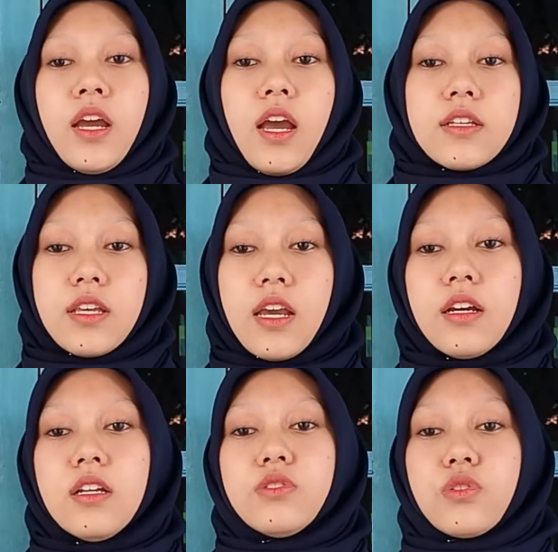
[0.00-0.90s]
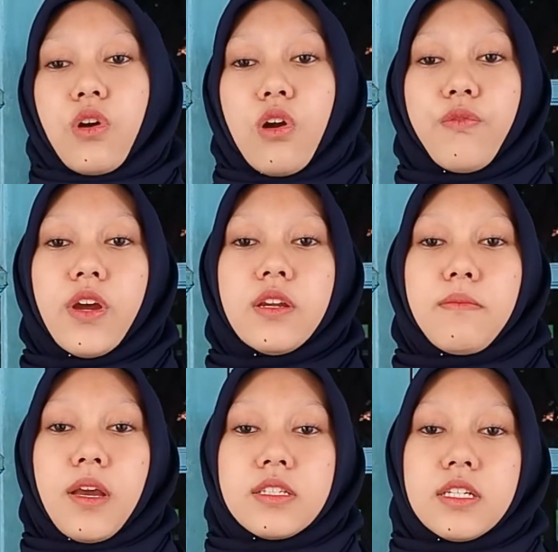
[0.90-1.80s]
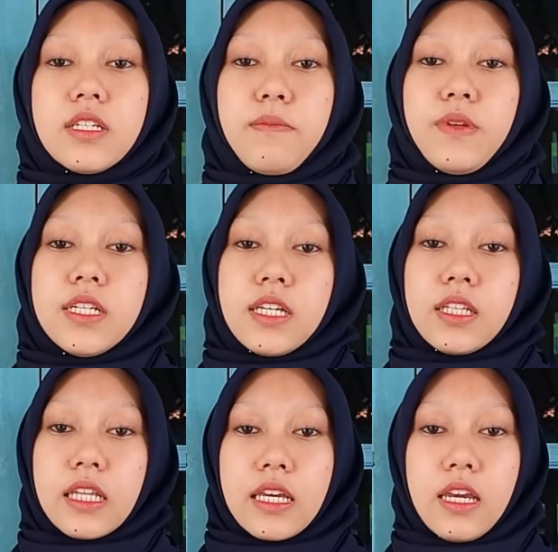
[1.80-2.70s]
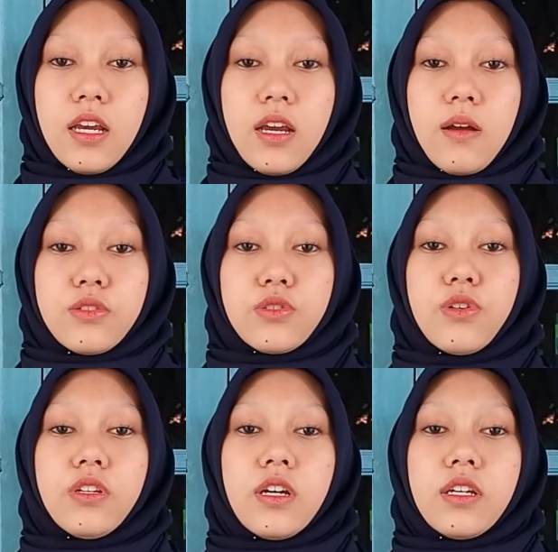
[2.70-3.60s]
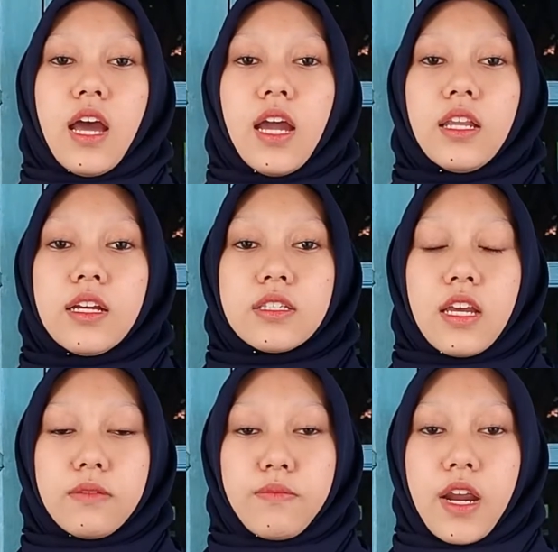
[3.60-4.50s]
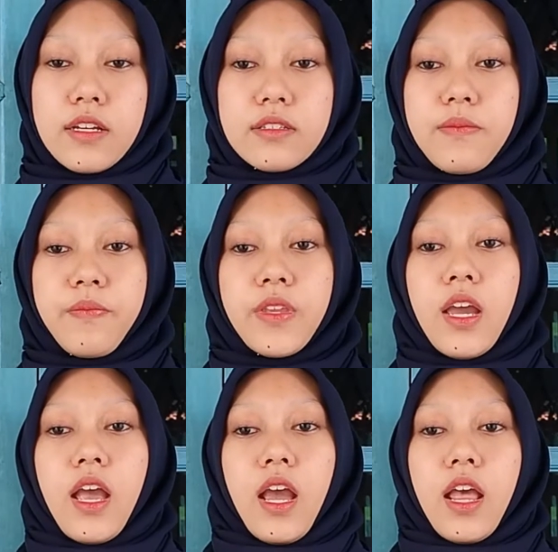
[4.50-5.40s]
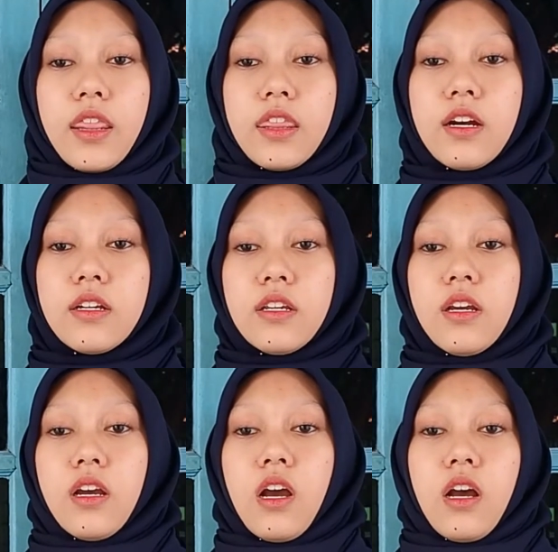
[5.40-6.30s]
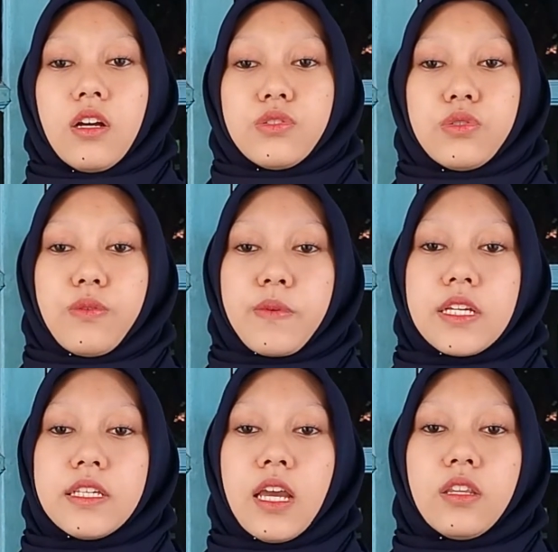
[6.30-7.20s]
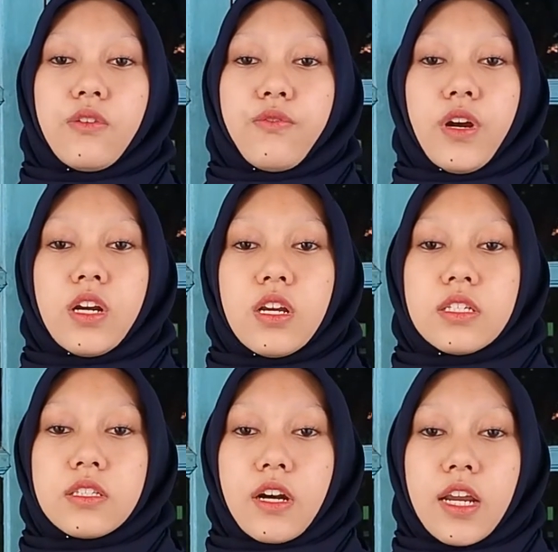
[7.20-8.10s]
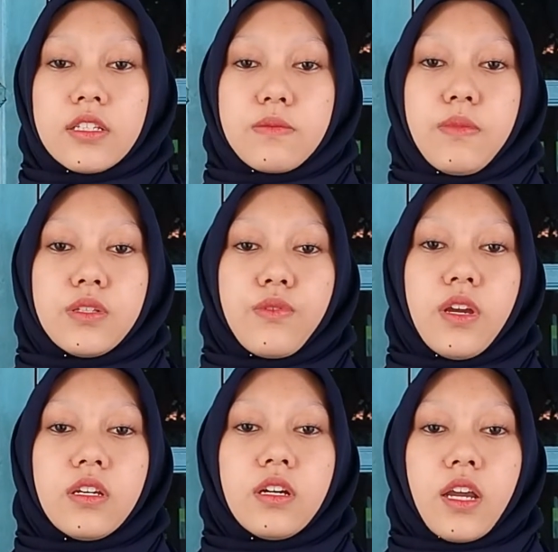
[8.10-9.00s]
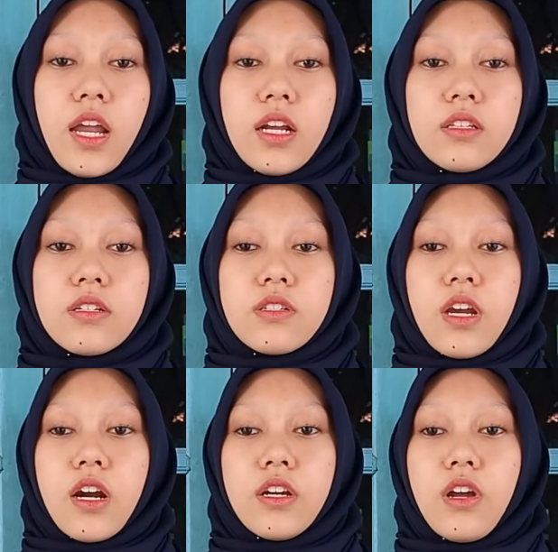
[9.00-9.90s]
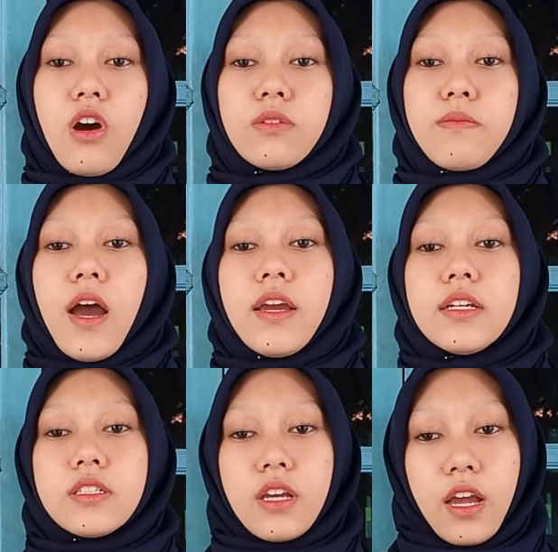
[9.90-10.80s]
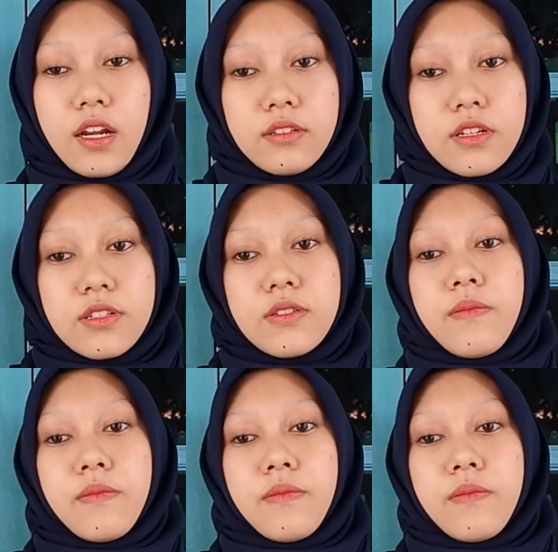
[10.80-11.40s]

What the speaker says: Second, to convey the message implicitly through the dialects it brings. And third, to present the various traits between the characters carried out by each characters.